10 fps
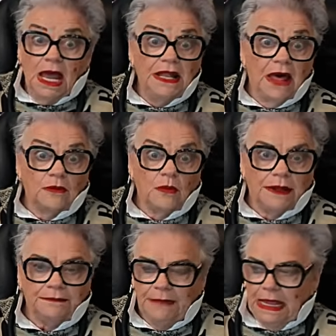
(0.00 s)
Another
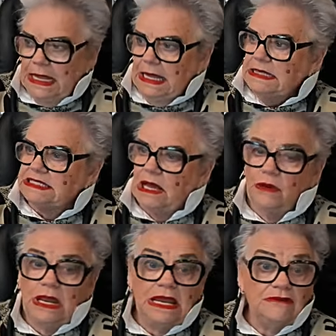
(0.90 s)
one.
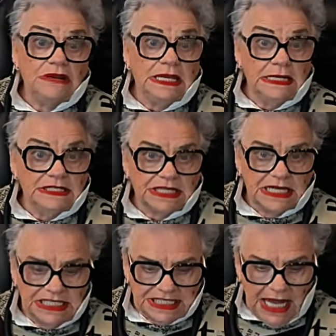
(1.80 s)
So here he is.
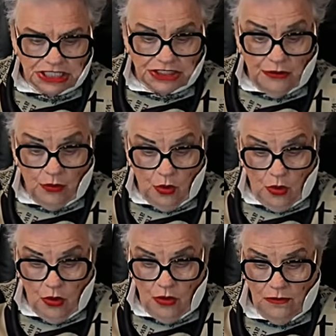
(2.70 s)
He starts the
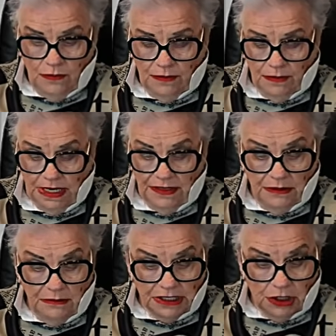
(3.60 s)
war in
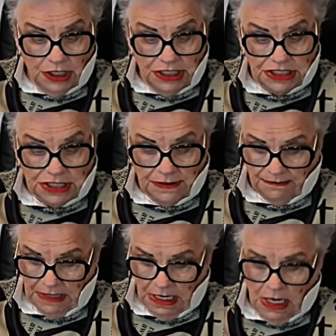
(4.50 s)
the Middle East,
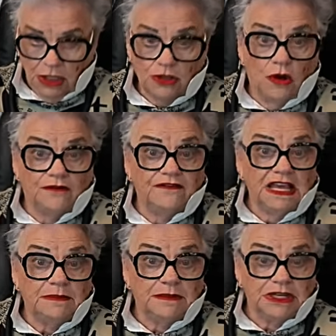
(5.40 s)

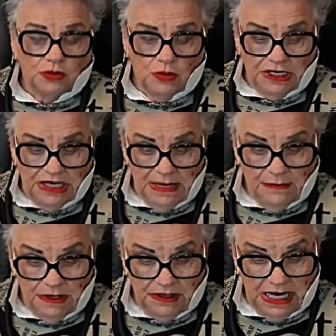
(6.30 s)
conflict between
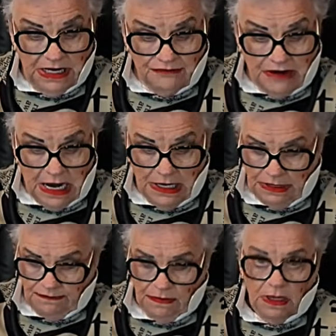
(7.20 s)
him and
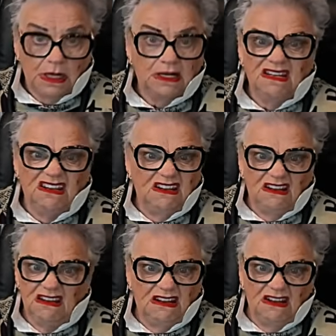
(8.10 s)
Iran.
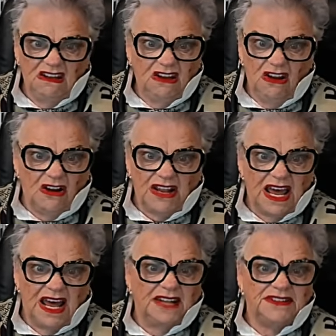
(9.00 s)
Not
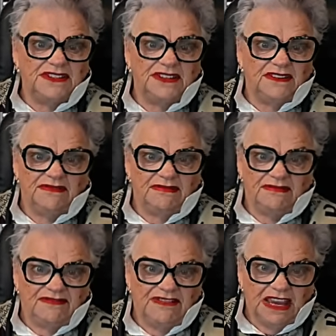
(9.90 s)
hard to
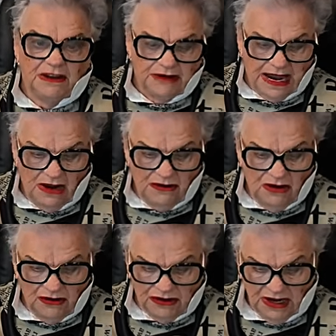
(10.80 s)
figure out,
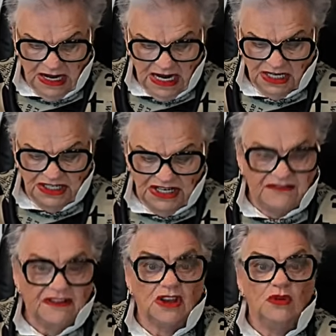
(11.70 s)
not
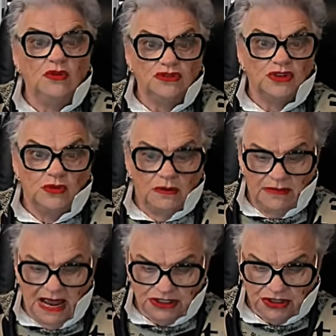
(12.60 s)
difficult to
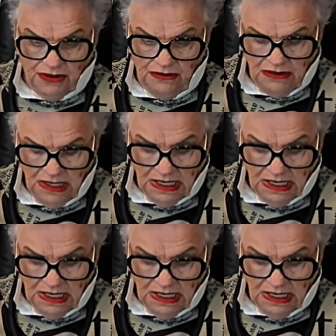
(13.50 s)
imagine.